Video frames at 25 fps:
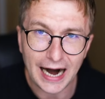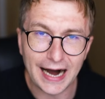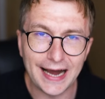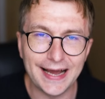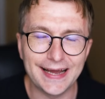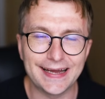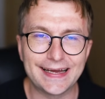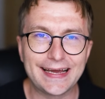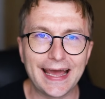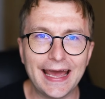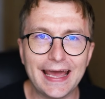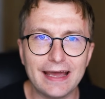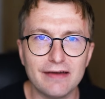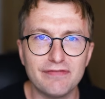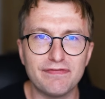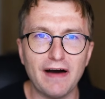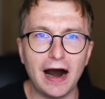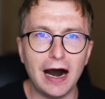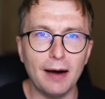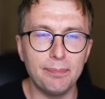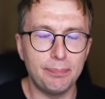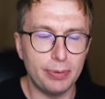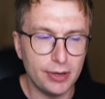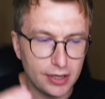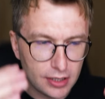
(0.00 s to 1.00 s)
I gave
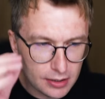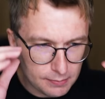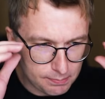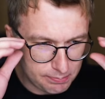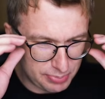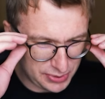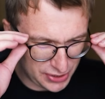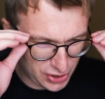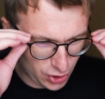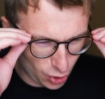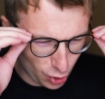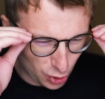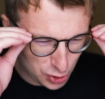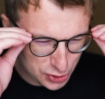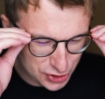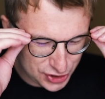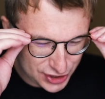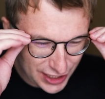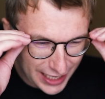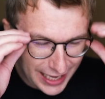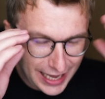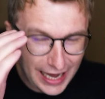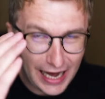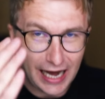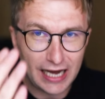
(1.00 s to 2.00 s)
up
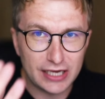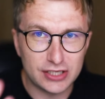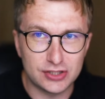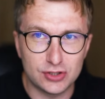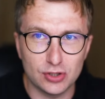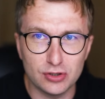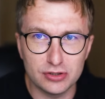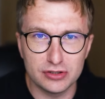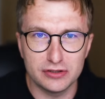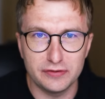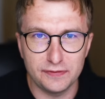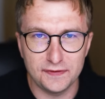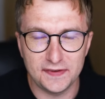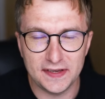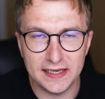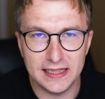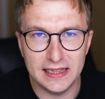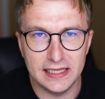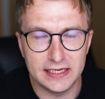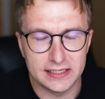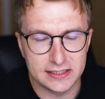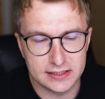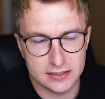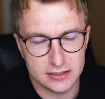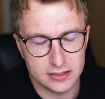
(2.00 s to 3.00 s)
because I don't
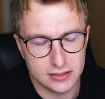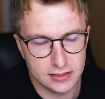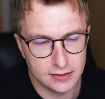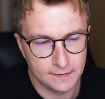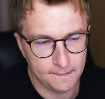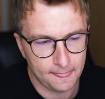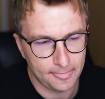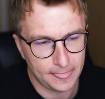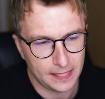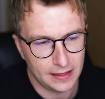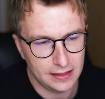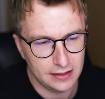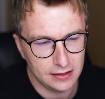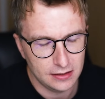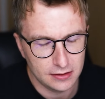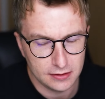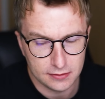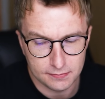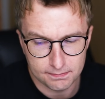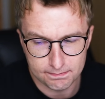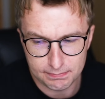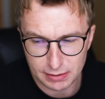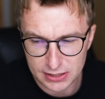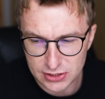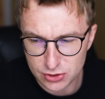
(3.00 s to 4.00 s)
feel it.
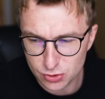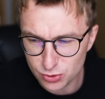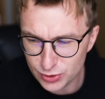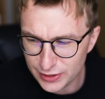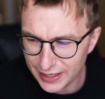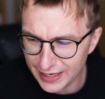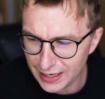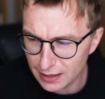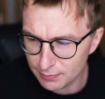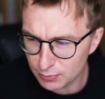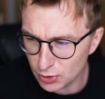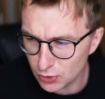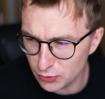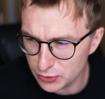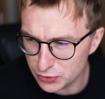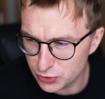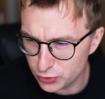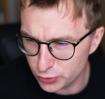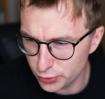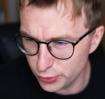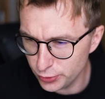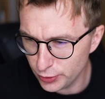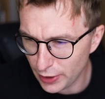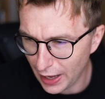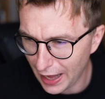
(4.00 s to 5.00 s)
But today I'm going
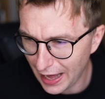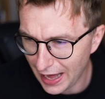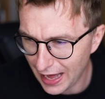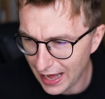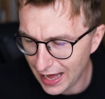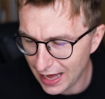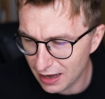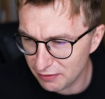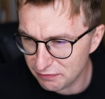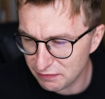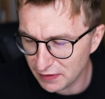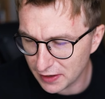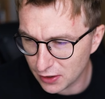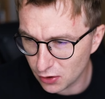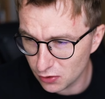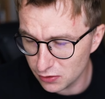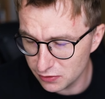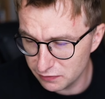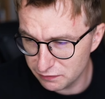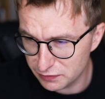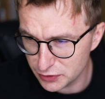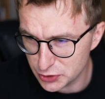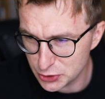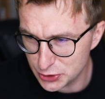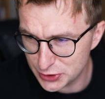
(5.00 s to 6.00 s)
to have a
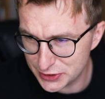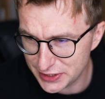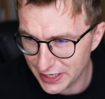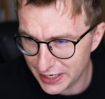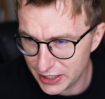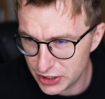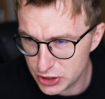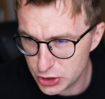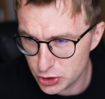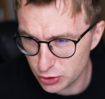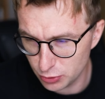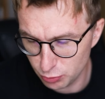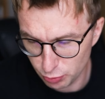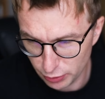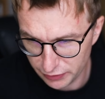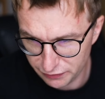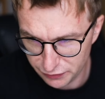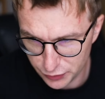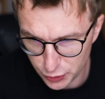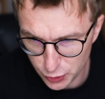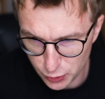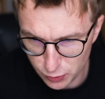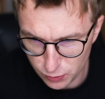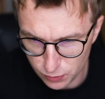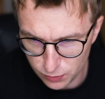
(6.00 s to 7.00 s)
conversation
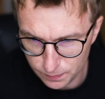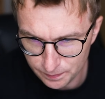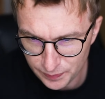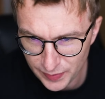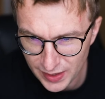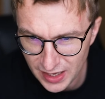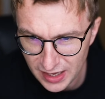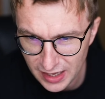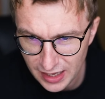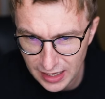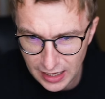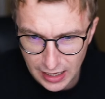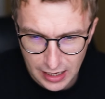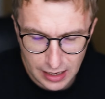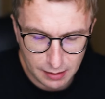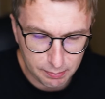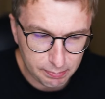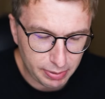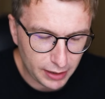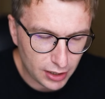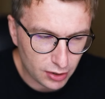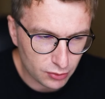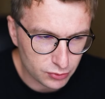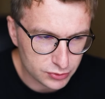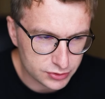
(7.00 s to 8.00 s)
with you
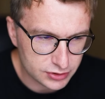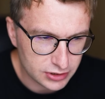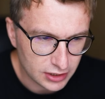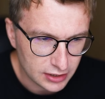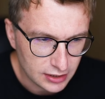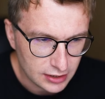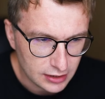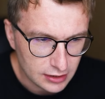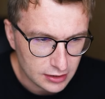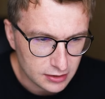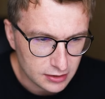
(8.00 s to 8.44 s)
about